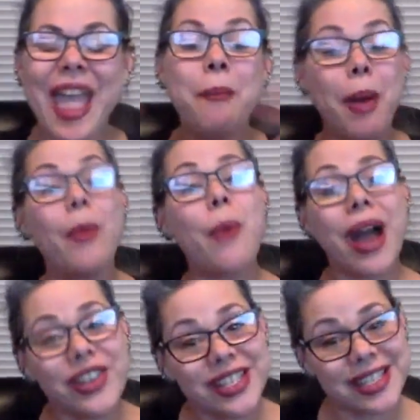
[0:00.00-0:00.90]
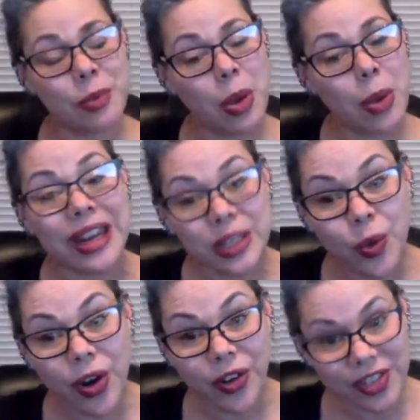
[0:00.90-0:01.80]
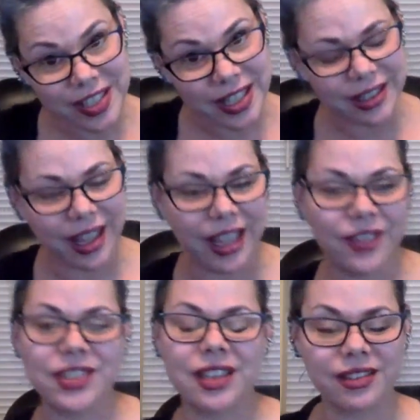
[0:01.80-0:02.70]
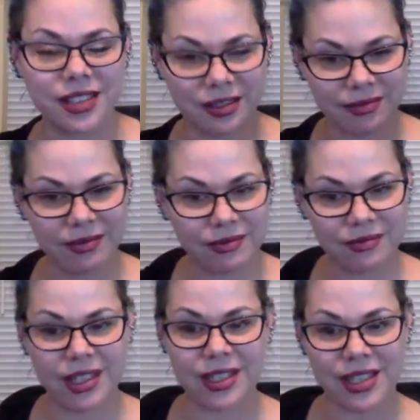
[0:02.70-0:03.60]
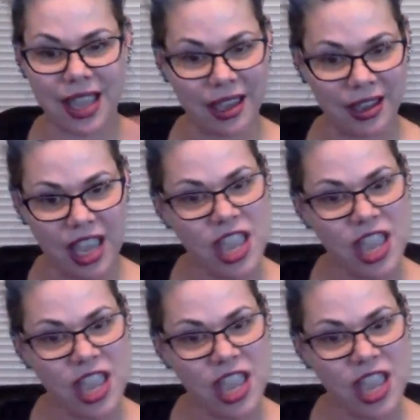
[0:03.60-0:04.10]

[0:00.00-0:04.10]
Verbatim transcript: But we want you to, we want Eduardo to stay alive. So right. just say